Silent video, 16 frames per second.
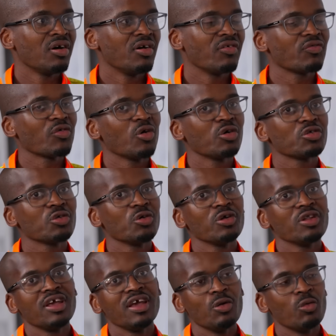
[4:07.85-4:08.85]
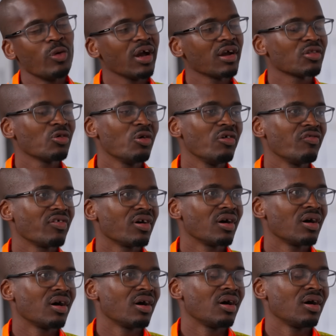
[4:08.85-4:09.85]
Of course, so they worked
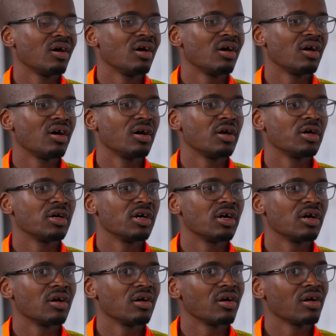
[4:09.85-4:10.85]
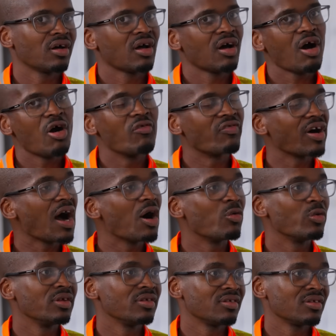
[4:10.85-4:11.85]
over
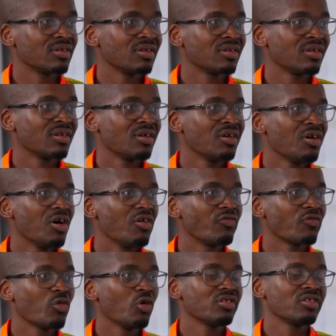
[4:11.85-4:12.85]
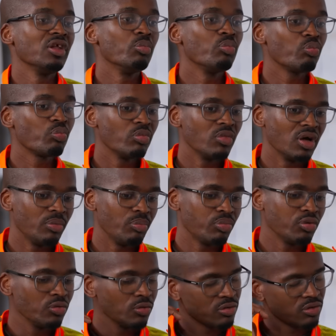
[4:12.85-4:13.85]
hours, of course, and
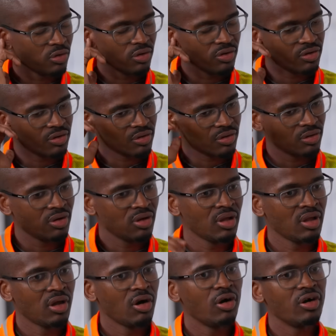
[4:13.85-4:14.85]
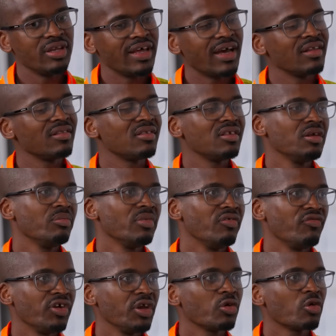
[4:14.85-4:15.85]
put also on their team
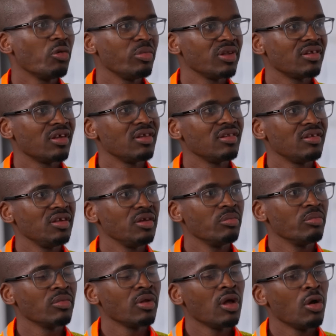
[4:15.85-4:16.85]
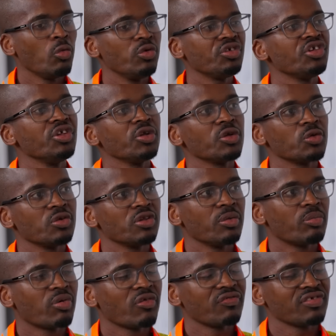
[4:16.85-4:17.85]
a very competent team, which include
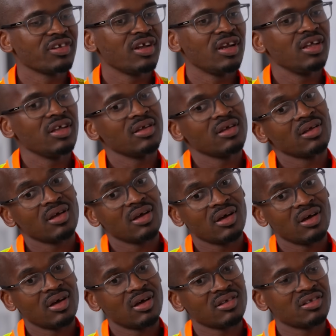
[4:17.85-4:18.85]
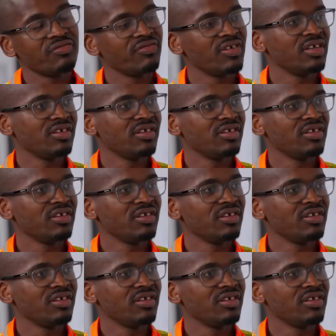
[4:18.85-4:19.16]
the professional civil